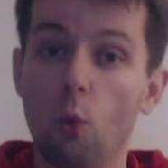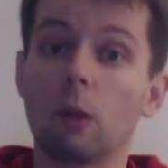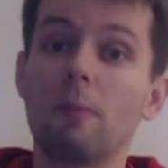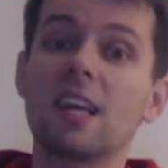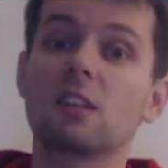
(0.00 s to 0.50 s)

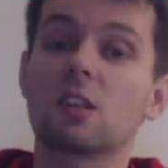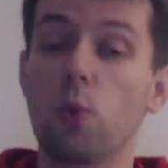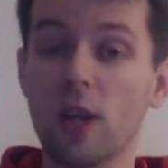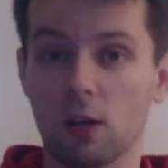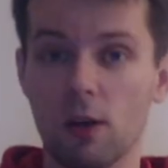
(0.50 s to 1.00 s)
will make it
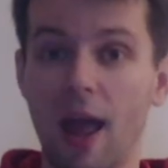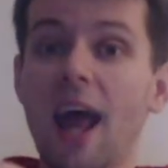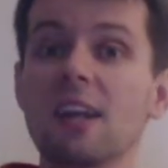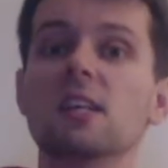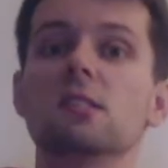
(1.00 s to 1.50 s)
quicker
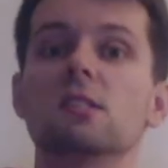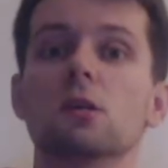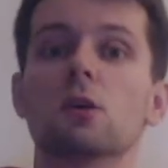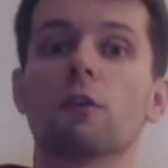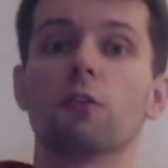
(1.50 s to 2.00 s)
and
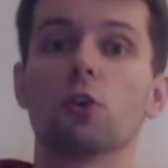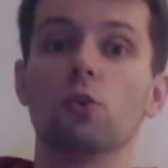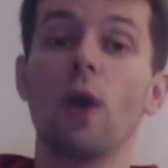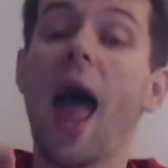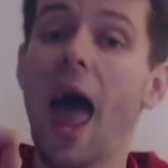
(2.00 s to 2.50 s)
easier for
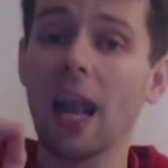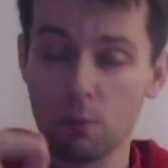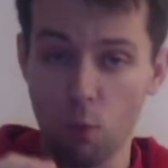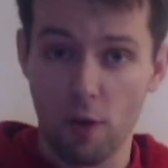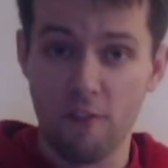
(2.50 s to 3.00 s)
you
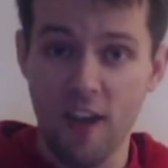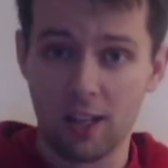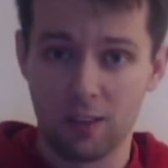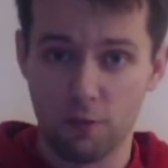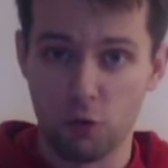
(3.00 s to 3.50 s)
and more
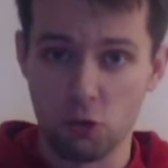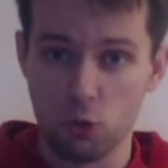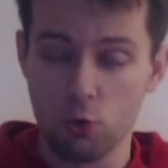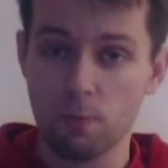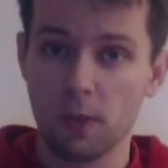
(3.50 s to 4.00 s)
effective for
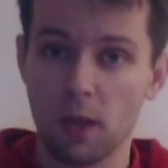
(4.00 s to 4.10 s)
you